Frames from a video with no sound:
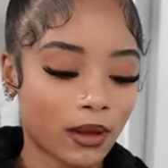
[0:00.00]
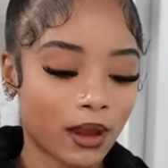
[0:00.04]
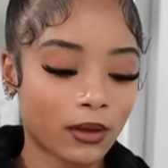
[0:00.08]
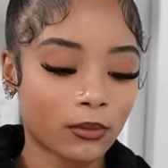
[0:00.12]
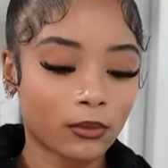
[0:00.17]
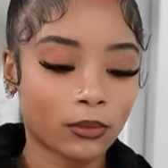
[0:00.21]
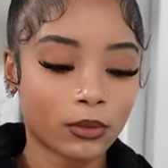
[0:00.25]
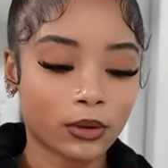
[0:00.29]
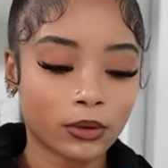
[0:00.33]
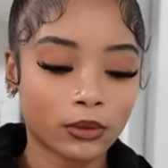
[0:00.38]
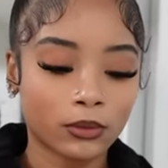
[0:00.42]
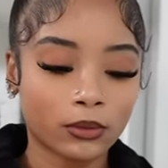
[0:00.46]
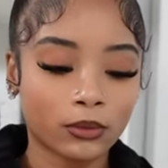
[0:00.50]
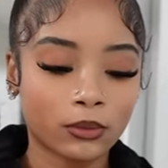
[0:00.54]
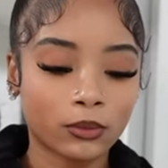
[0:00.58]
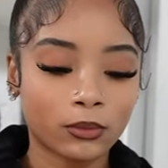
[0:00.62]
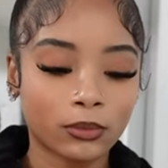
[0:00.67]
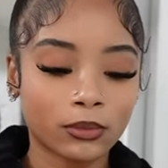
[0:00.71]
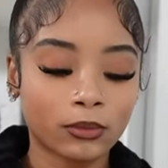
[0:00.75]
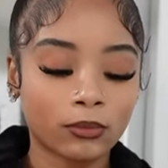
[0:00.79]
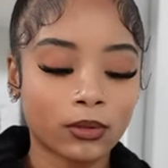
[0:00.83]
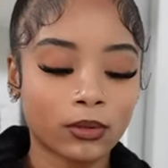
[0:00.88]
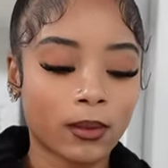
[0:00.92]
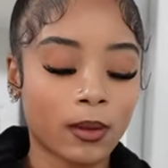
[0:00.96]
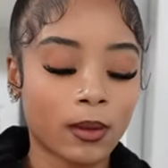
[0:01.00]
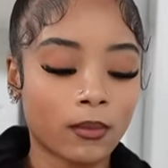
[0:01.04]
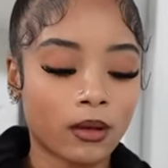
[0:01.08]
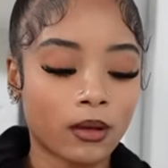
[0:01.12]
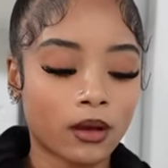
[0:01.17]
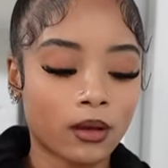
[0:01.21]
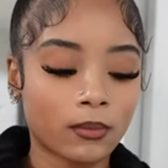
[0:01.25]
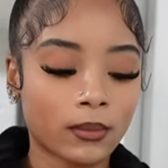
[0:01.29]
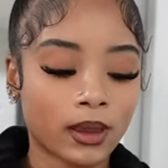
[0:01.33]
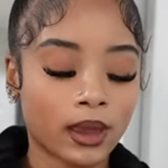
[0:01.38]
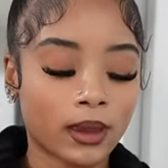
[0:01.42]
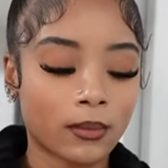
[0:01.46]
my robe that my
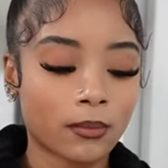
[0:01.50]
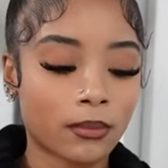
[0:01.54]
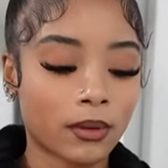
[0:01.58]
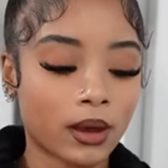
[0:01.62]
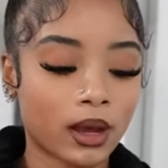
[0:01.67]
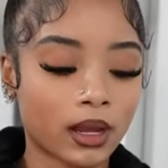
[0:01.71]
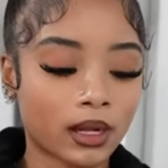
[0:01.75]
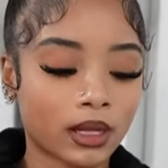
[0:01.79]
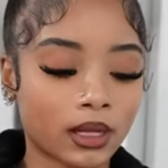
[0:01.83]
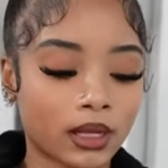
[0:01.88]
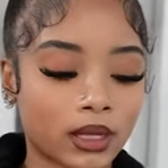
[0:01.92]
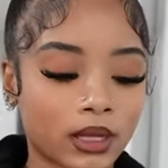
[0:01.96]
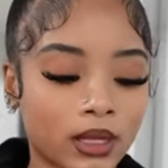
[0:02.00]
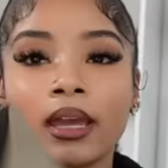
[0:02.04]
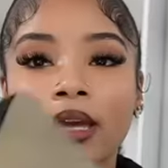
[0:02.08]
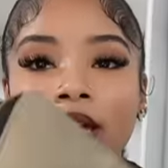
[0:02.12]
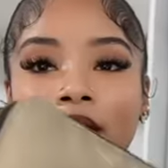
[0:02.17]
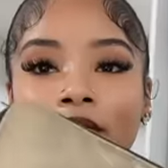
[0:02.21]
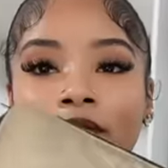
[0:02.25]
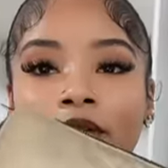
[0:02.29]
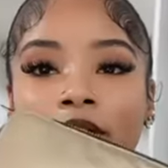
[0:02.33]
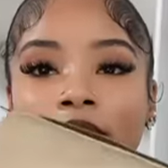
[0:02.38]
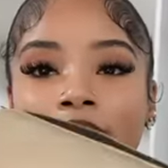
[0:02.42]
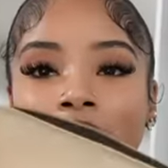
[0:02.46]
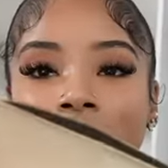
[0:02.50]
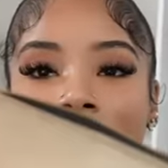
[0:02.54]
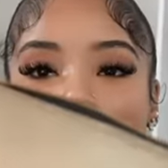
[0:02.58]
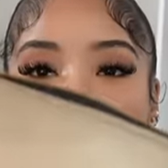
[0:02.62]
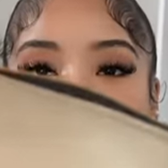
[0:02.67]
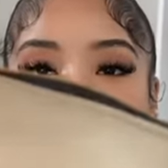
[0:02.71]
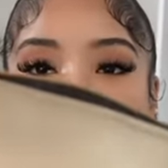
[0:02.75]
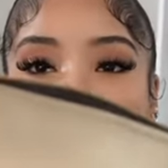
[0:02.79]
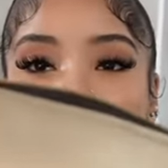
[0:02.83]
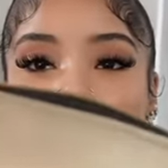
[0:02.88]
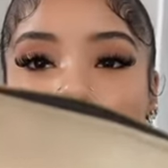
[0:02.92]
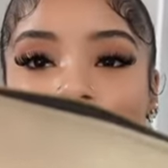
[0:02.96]
mom had bought it. Like, first it
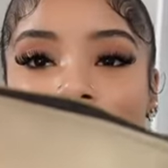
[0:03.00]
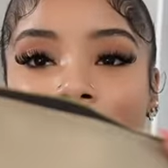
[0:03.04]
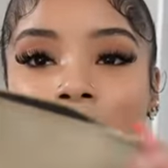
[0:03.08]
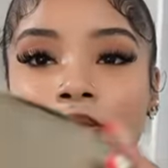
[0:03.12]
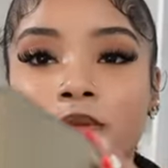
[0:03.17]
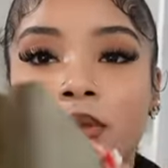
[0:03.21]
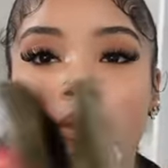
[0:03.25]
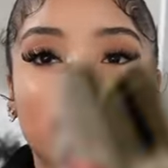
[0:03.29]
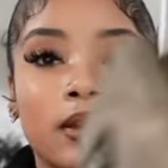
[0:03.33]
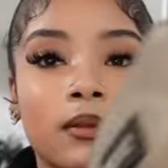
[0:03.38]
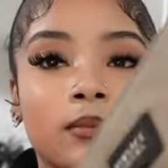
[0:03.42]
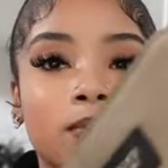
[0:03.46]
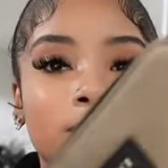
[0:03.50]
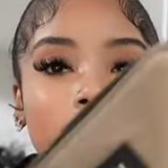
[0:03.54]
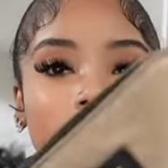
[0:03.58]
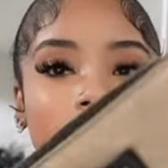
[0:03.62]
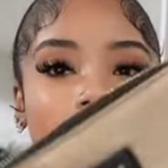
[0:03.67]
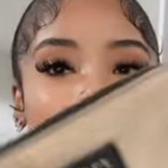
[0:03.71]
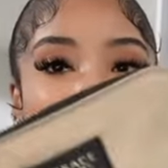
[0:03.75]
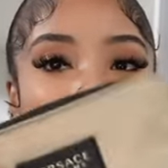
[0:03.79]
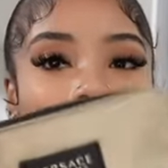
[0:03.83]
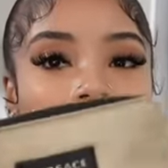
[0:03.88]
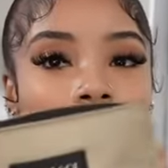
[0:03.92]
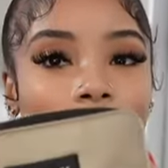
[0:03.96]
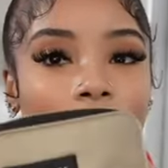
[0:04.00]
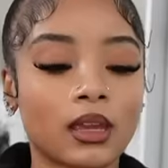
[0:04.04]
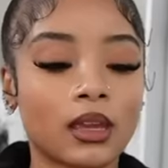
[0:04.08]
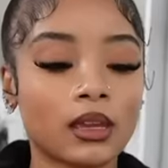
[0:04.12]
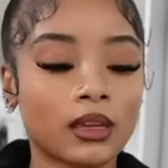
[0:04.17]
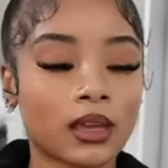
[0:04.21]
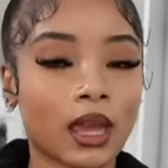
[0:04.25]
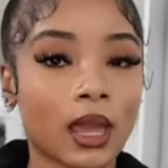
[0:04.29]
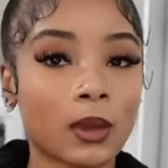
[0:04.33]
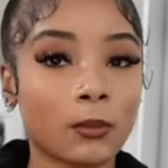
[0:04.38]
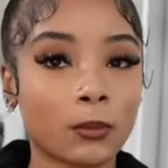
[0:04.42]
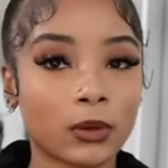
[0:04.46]
looks like this, right? It
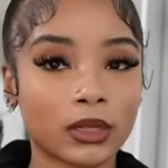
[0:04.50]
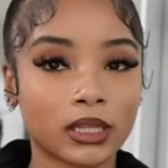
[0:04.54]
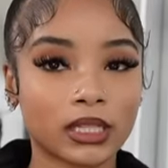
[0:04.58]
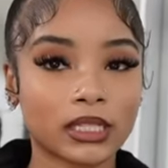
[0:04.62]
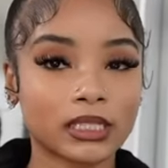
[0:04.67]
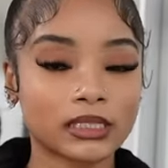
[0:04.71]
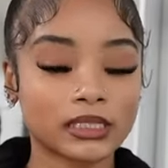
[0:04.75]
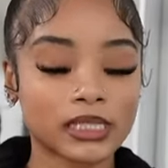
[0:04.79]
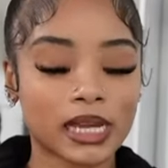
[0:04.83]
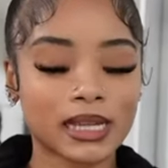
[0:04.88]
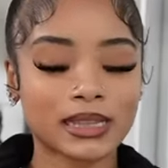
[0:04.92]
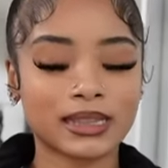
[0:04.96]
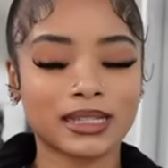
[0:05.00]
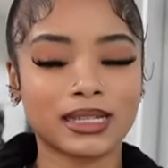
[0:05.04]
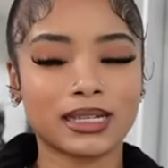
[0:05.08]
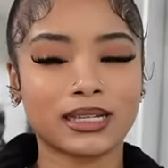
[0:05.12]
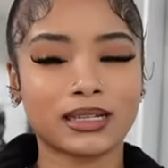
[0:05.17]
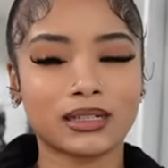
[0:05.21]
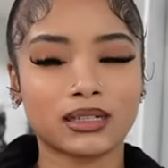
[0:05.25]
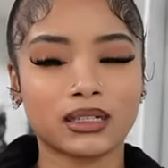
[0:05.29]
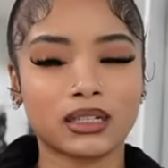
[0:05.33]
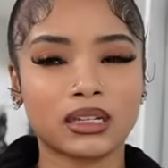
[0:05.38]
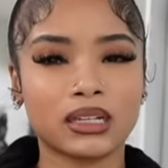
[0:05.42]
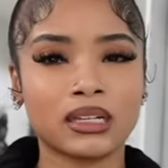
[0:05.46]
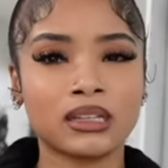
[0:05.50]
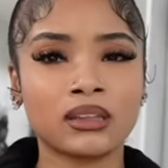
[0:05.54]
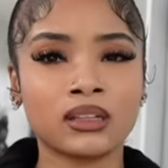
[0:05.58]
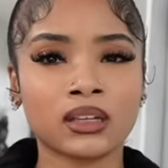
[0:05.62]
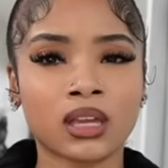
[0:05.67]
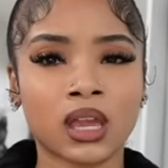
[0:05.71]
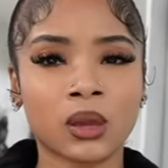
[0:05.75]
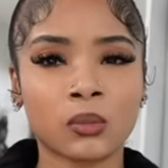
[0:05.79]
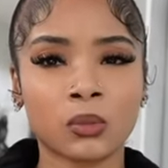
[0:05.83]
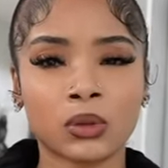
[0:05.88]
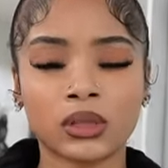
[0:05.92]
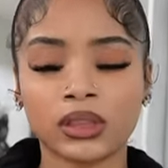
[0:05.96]
came with this, I think. Either
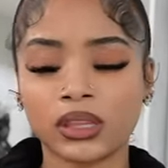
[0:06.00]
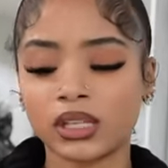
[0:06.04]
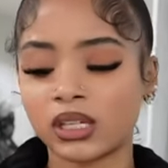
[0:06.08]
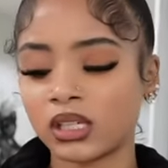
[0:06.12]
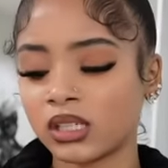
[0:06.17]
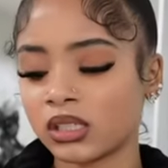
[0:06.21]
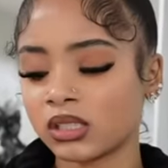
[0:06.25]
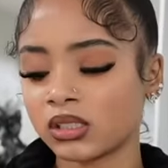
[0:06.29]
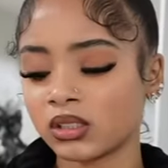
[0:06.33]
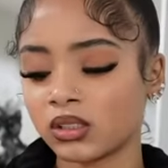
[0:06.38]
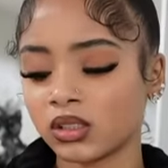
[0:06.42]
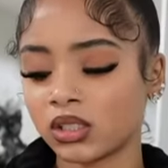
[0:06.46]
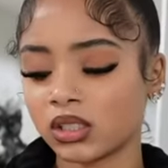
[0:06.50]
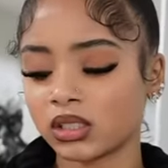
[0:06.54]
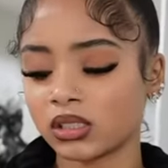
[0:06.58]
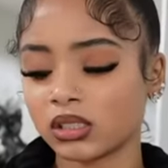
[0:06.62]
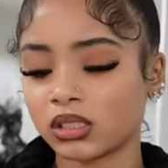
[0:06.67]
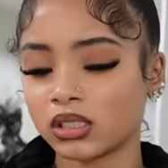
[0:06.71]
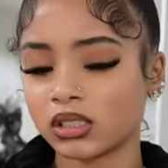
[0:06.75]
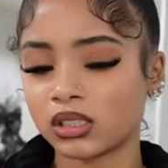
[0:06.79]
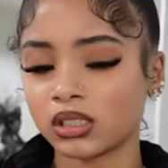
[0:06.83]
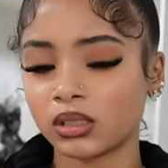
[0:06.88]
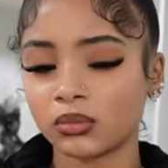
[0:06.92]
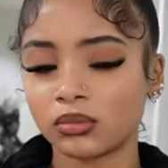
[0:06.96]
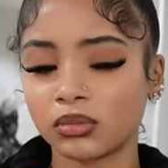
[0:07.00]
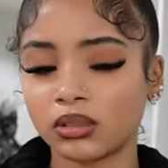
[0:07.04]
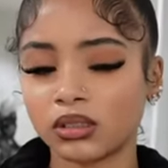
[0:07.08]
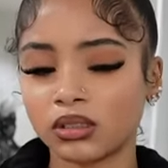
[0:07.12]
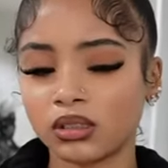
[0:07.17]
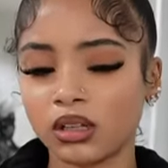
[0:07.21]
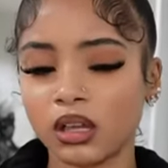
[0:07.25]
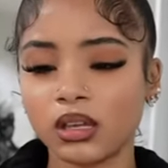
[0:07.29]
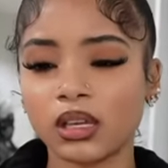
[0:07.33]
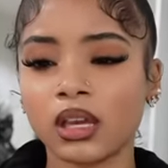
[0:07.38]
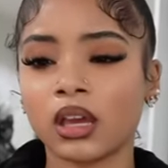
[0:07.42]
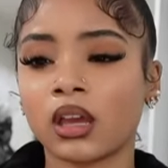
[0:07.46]
came with this or something.
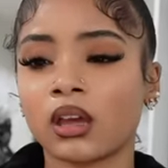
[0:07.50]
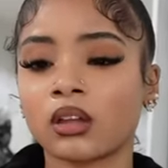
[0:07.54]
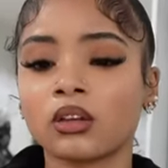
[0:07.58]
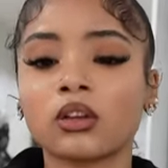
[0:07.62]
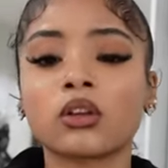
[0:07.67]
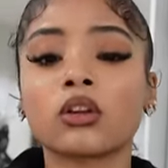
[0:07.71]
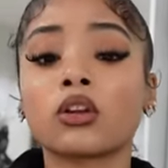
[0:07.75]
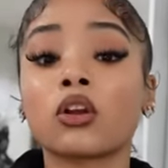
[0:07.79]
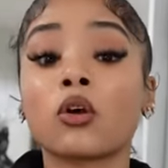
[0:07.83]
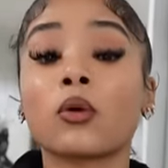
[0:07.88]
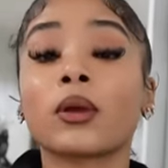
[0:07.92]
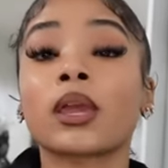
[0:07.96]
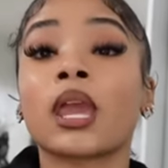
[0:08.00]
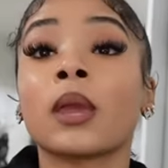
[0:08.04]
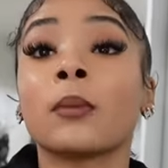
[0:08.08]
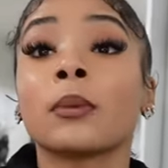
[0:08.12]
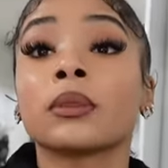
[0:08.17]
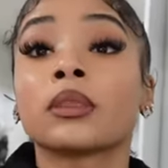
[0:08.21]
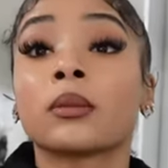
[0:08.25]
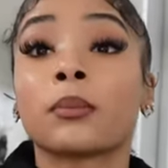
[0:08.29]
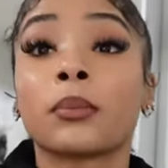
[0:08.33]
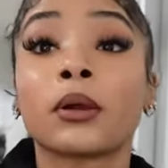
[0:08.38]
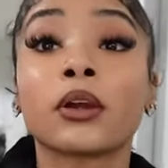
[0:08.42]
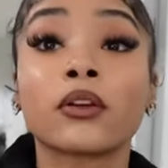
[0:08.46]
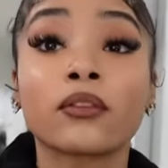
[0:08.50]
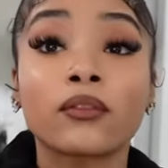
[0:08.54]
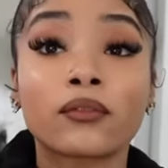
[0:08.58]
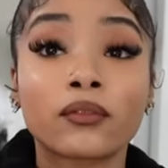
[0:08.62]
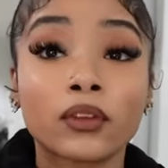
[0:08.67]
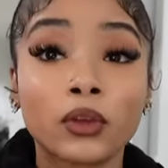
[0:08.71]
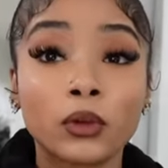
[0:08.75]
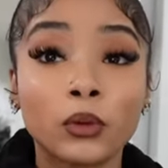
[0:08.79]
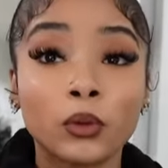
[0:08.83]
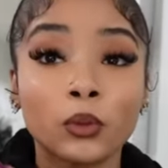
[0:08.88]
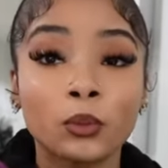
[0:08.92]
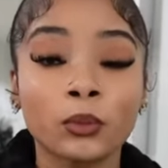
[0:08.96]
Yeah, no, no, no, it came with the
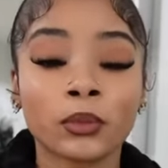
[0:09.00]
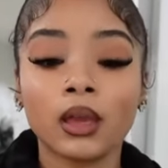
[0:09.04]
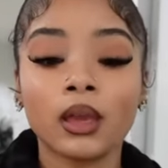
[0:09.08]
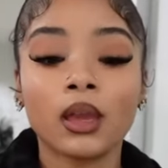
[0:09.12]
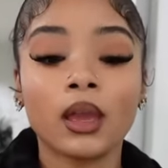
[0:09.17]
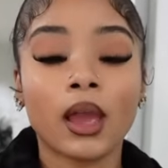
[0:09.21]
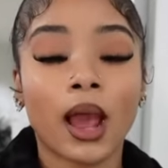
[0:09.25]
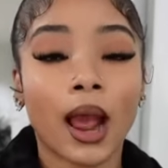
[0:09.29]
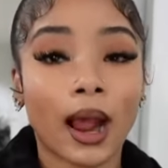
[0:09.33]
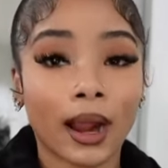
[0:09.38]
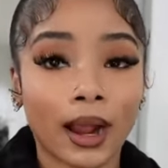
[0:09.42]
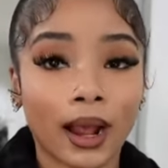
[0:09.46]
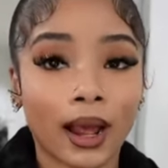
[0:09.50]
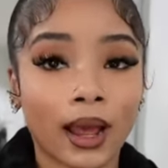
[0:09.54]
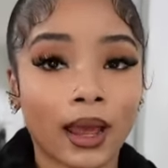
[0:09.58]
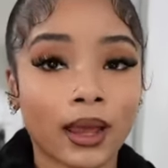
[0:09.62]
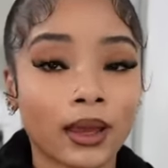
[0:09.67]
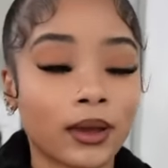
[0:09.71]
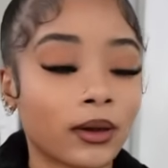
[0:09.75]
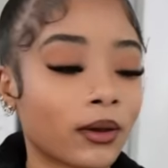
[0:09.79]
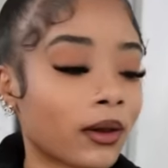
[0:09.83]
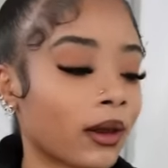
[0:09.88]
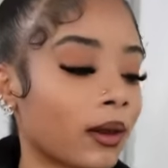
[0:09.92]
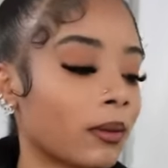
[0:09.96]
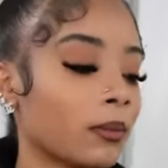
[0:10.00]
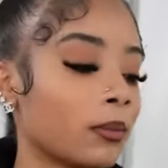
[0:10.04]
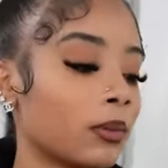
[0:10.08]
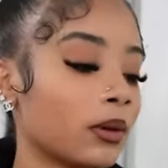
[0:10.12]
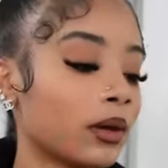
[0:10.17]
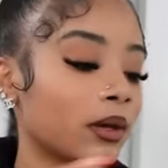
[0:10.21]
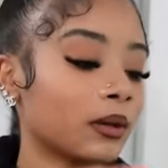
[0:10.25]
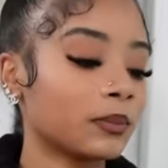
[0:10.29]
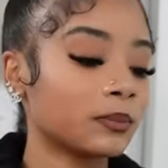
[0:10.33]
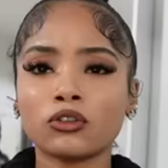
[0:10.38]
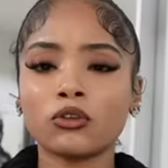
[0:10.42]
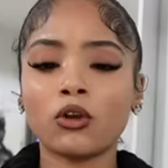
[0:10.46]
perfume I got. Okay,
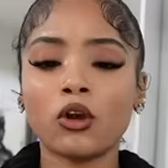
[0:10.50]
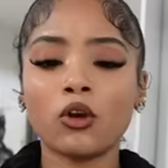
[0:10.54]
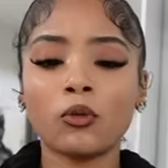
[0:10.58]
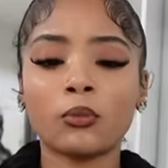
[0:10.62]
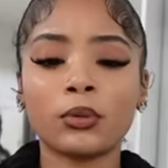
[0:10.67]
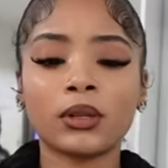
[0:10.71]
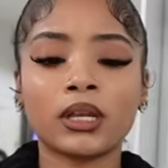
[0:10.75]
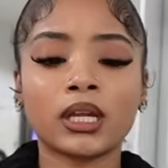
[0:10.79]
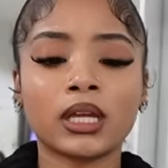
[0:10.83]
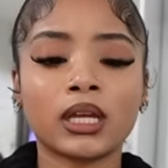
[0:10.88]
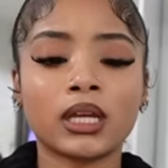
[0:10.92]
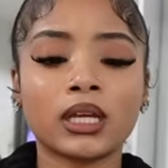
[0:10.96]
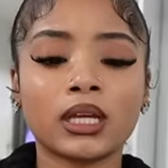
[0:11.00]
but you open it